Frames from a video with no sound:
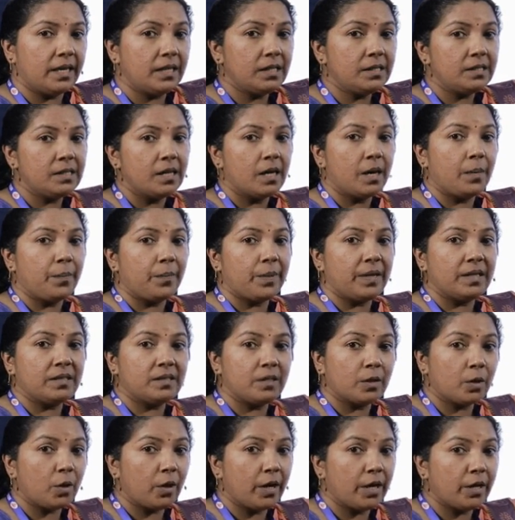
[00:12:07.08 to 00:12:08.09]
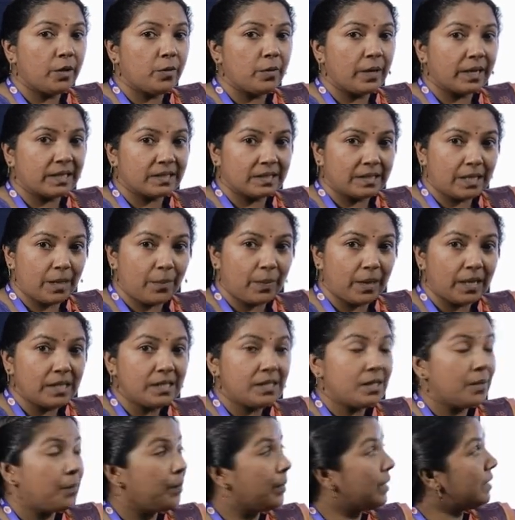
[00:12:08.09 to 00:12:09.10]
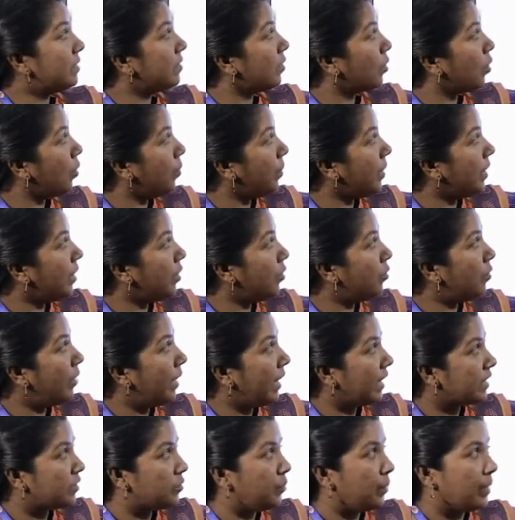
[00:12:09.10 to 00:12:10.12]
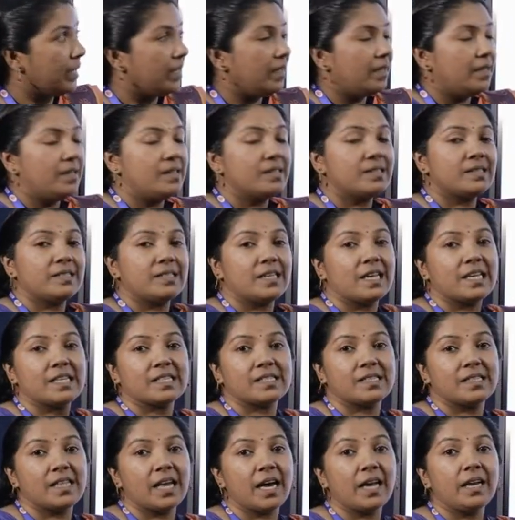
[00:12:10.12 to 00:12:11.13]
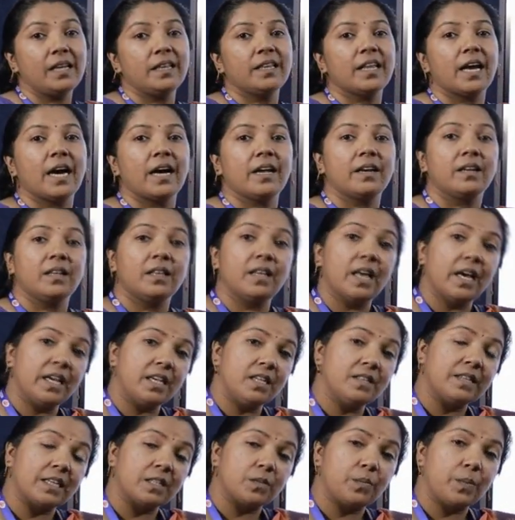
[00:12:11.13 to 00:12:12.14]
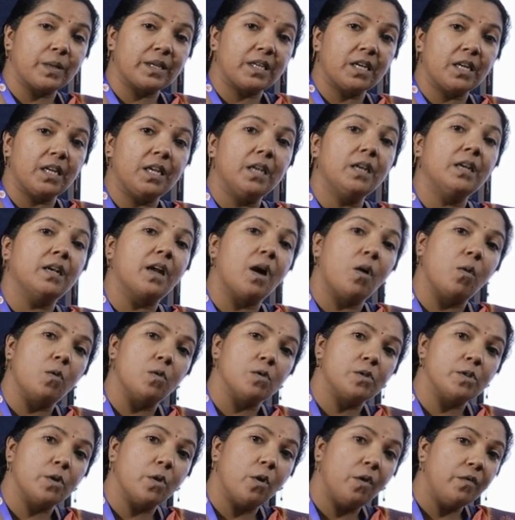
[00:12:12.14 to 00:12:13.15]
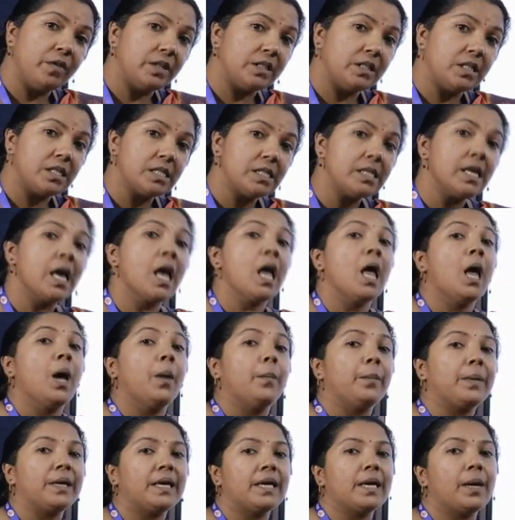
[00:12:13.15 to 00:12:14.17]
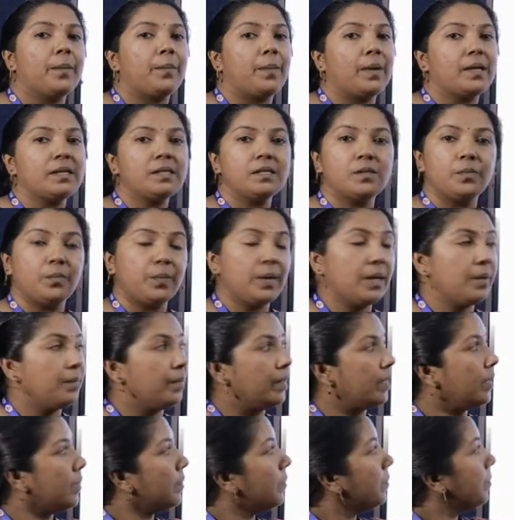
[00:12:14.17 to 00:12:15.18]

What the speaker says: is P0 into XA plus P0B into XB, is less than that is expected in Raoult's law, which is PA plus PB.